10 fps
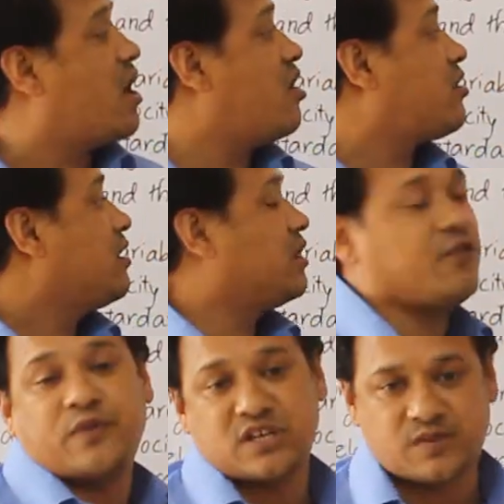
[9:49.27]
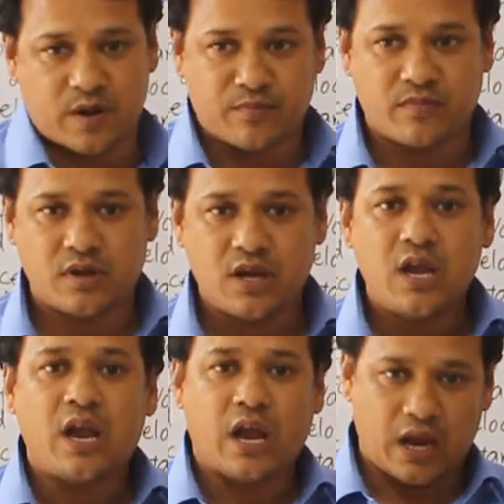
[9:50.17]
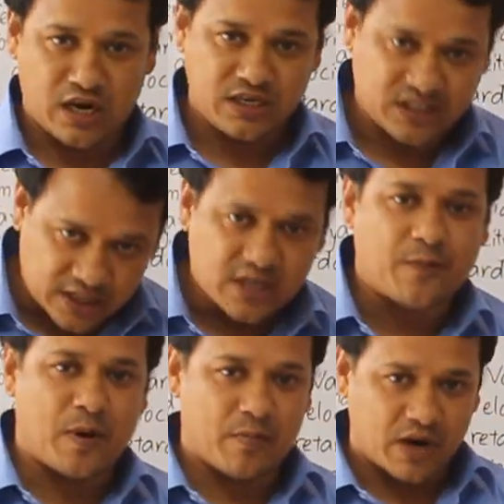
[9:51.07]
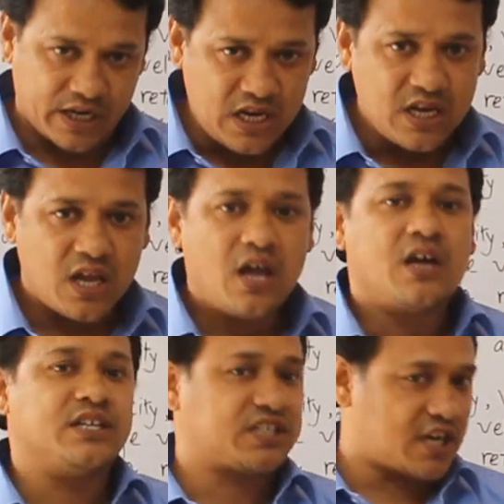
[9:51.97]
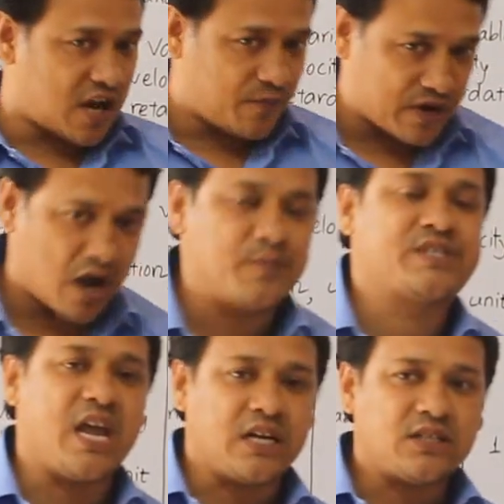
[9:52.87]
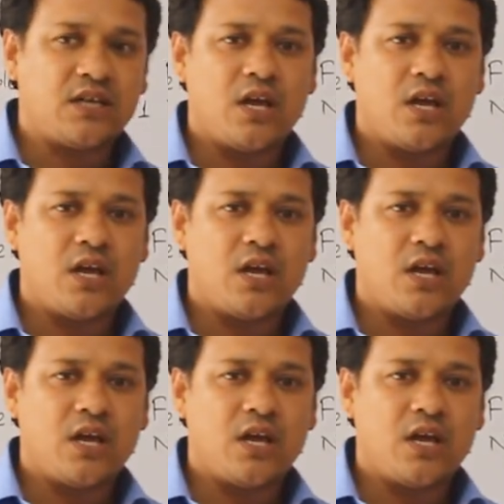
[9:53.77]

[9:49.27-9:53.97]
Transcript: or reference frame. And state of a body, state of an object